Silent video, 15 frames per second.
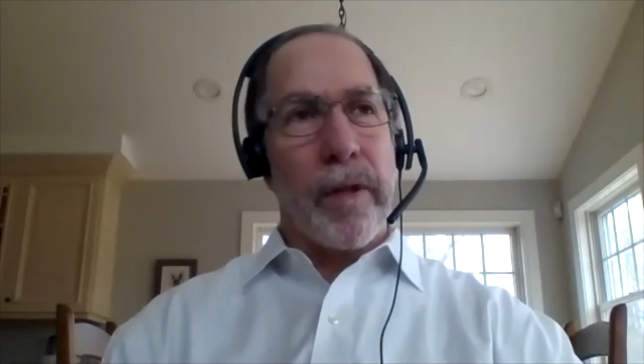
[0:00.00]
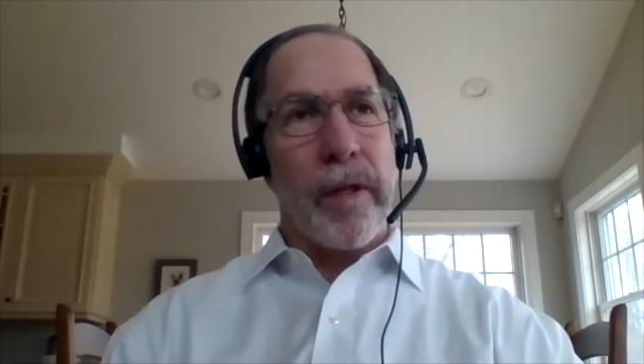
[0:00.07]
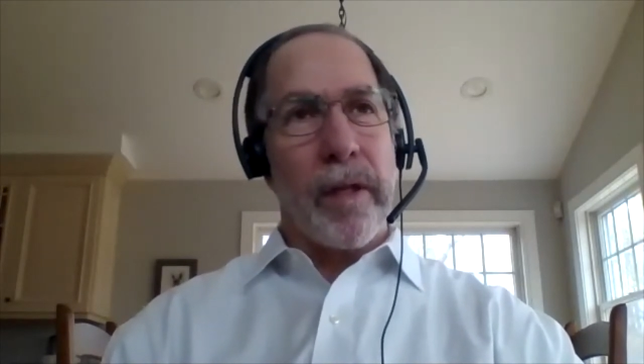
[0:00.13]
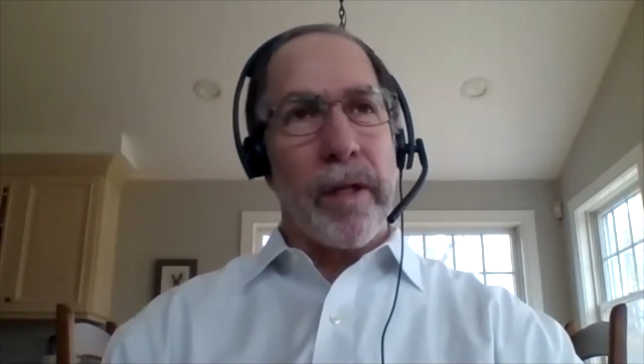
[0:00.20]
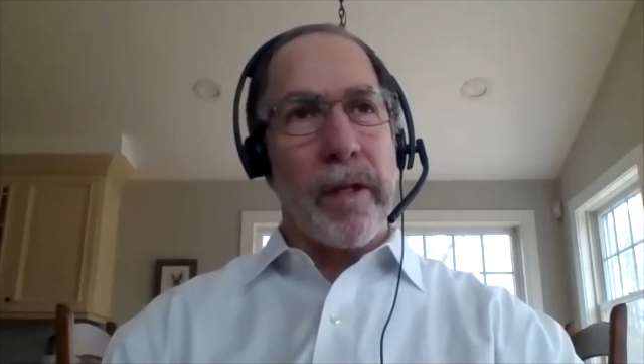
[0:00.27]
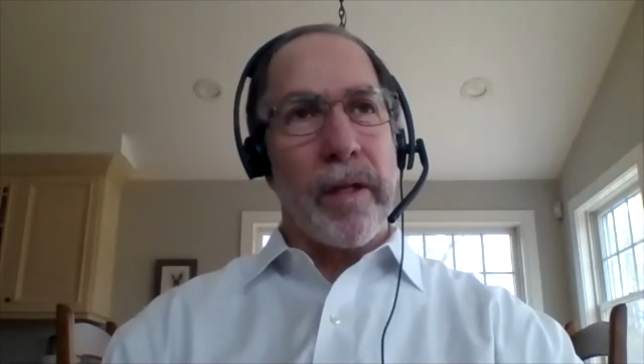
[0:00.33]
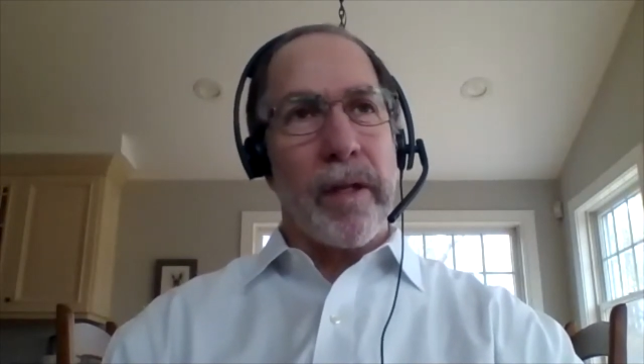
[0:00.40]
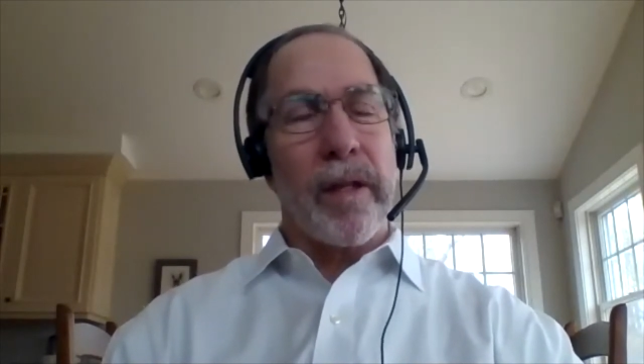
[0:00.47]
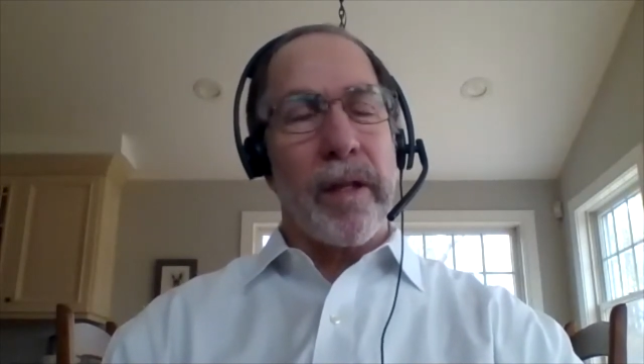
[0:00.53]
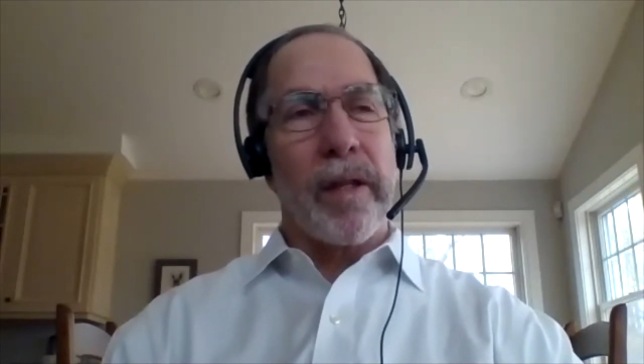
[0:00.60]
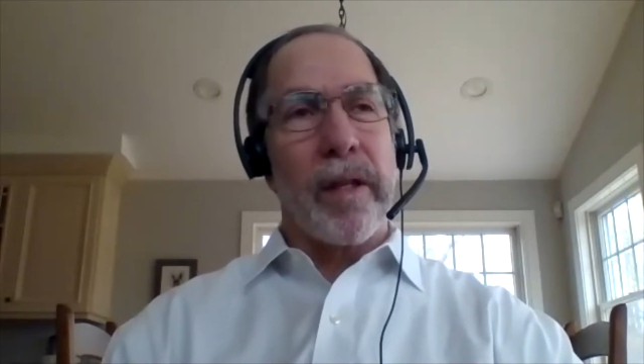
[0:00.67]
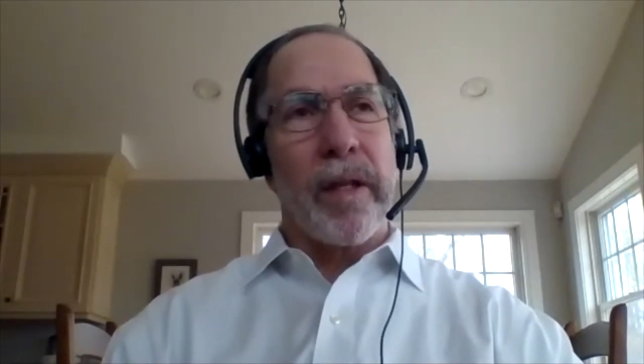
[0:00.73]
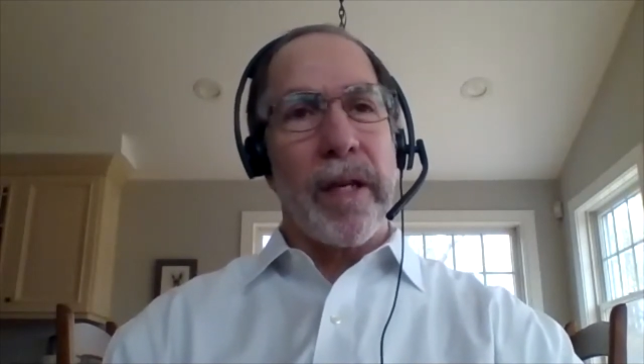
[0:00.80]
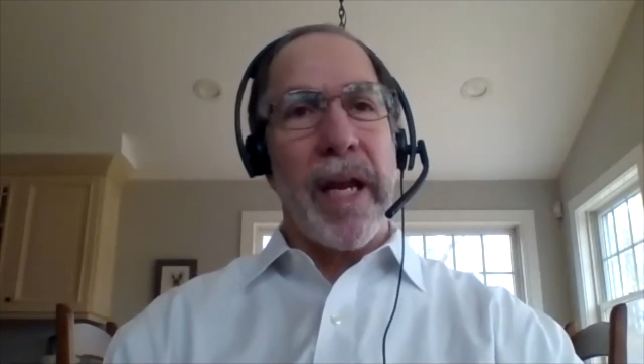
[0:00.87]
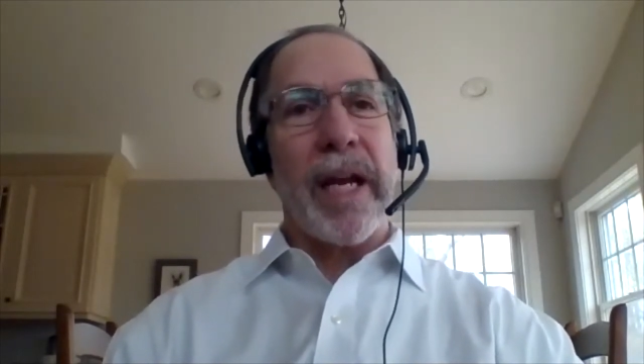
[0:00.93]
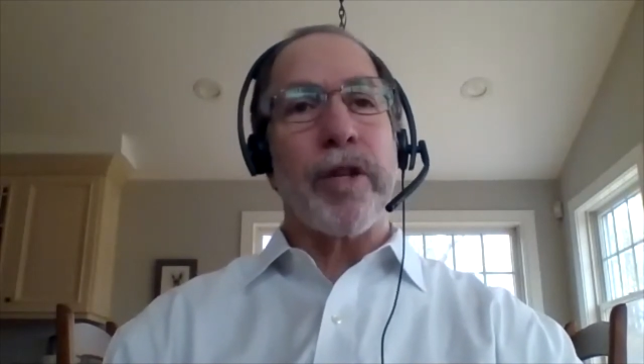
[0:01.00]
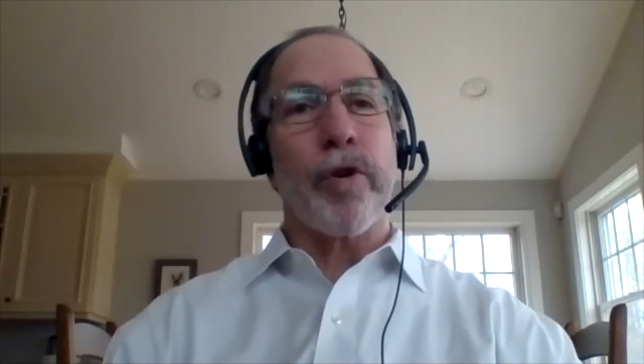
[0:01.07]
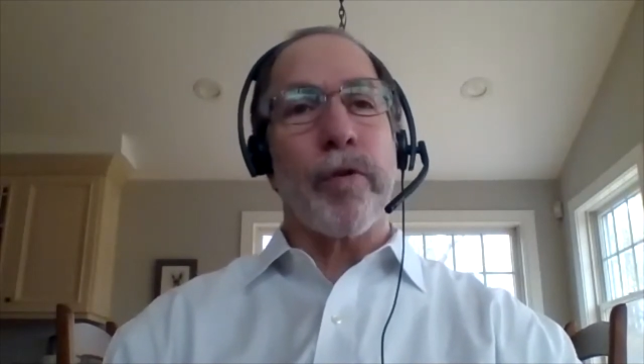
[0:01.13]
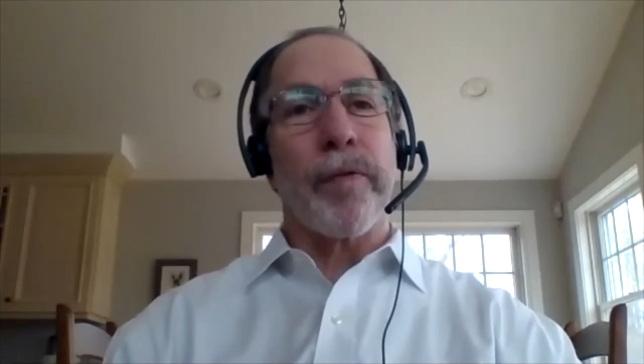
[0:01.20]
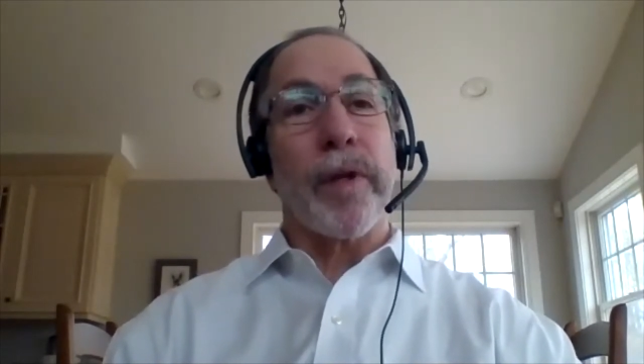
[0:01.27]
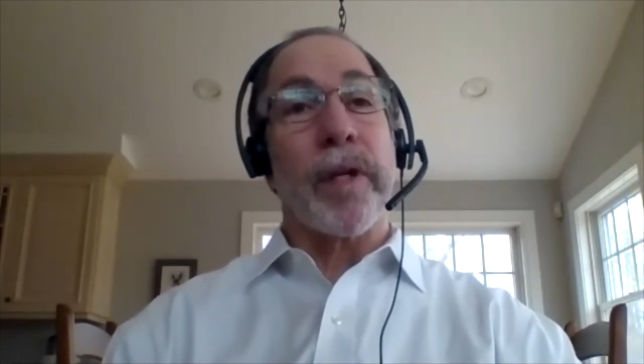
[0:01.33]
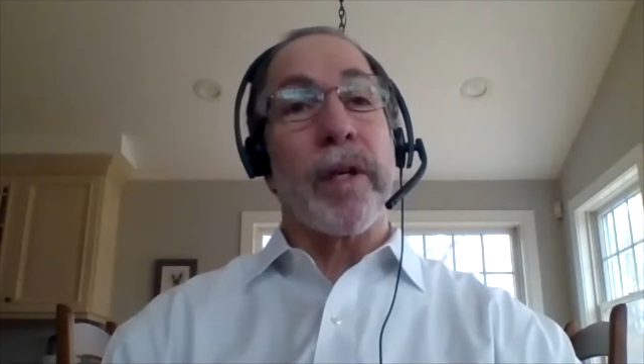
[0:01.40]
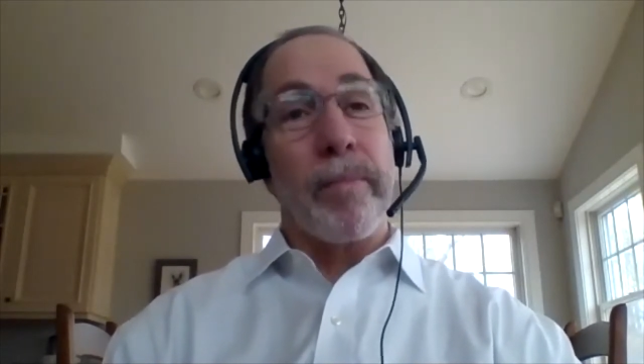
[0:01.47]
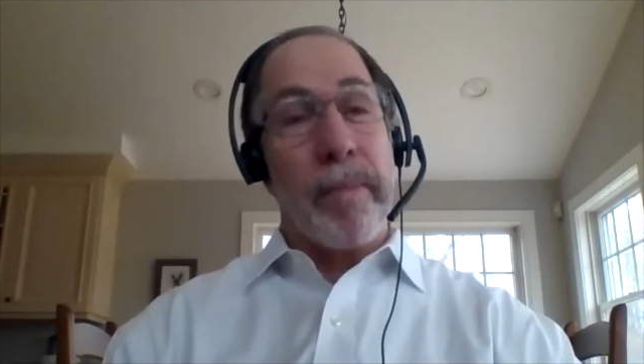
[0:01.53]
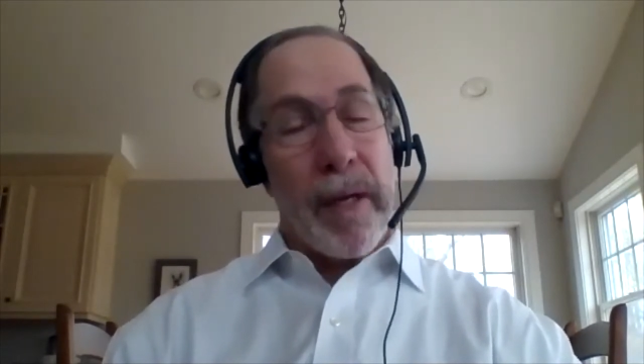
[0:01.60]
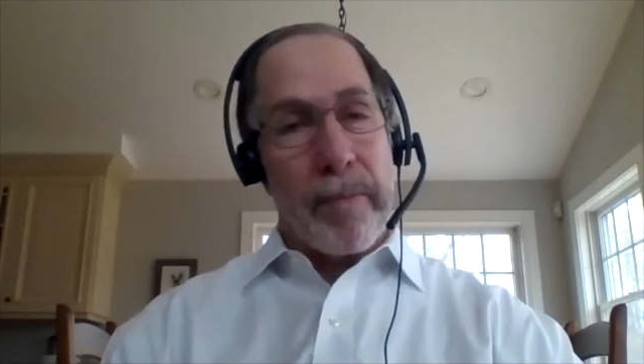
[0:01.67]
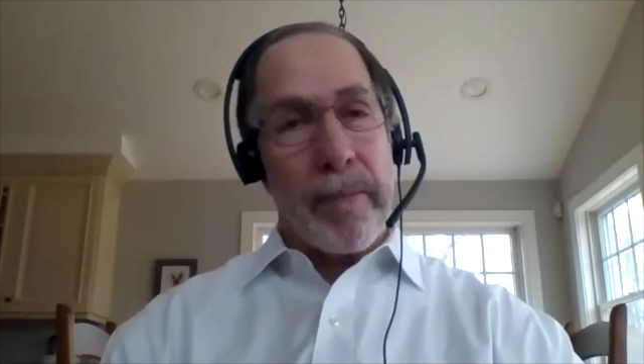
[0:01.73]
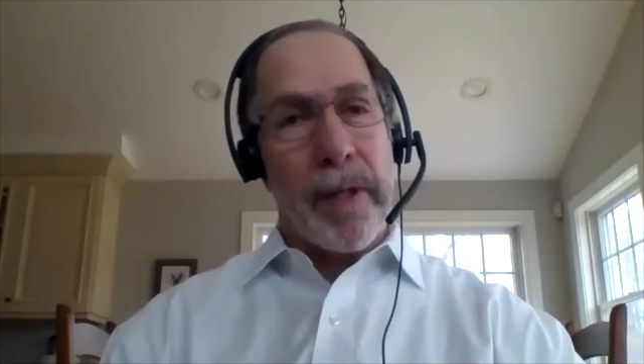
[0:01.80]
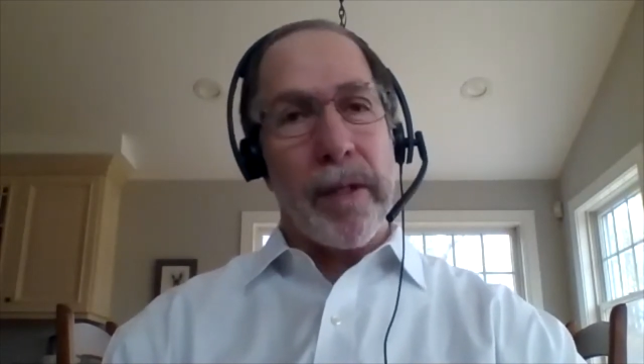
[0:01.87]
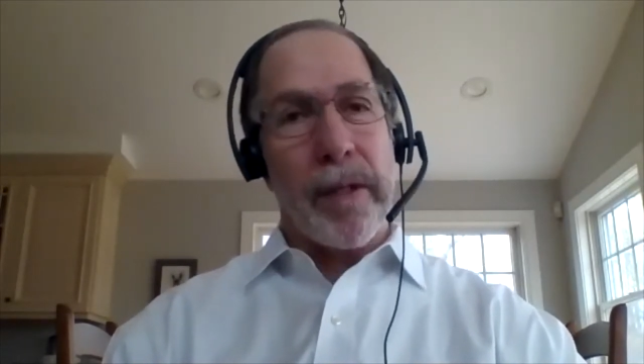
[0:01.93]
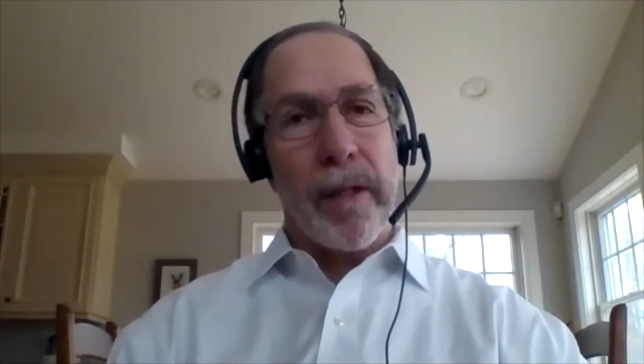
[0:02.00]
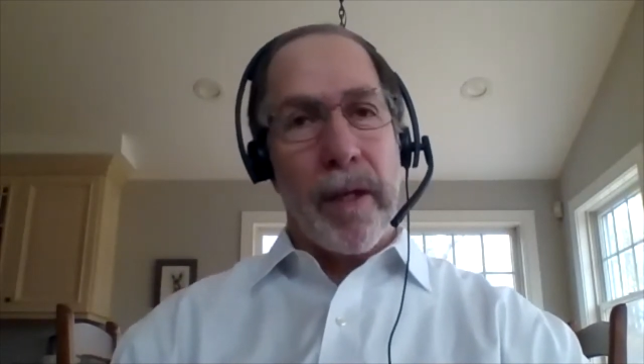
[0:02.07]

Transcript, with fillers: the, the nature of the commitment